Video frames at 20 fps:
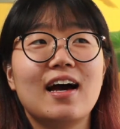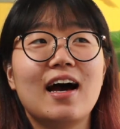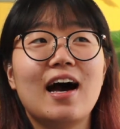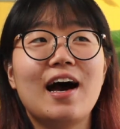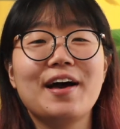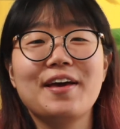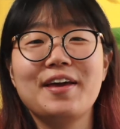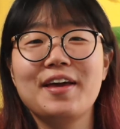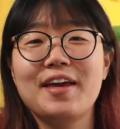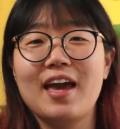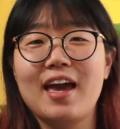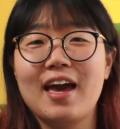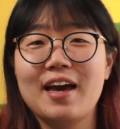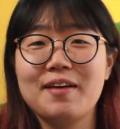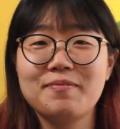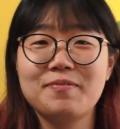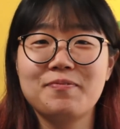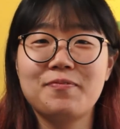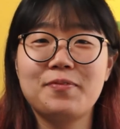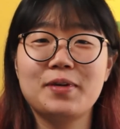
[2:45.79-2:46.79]

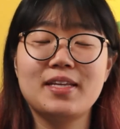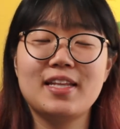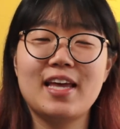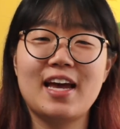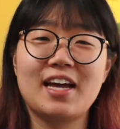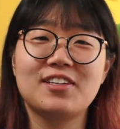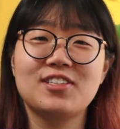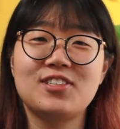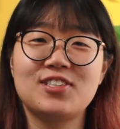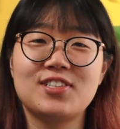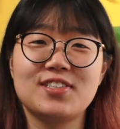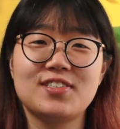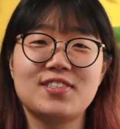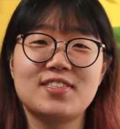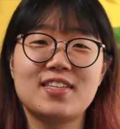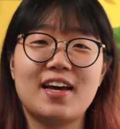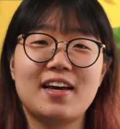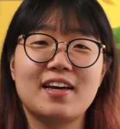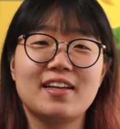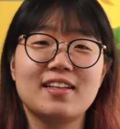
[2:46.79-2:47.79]
am a bit anxious
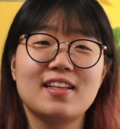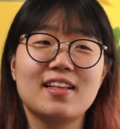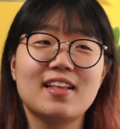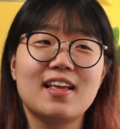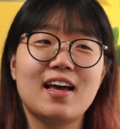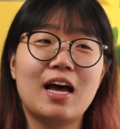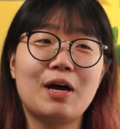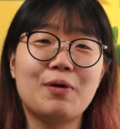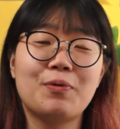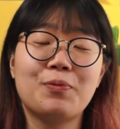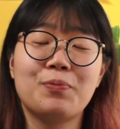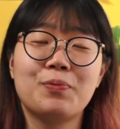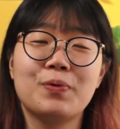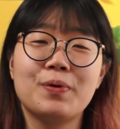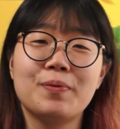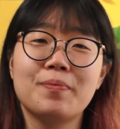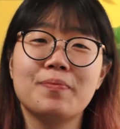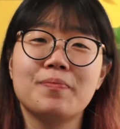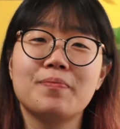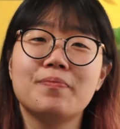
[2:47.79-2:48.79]
that
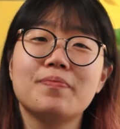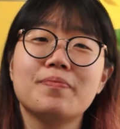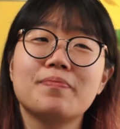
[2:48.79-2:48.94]
I'm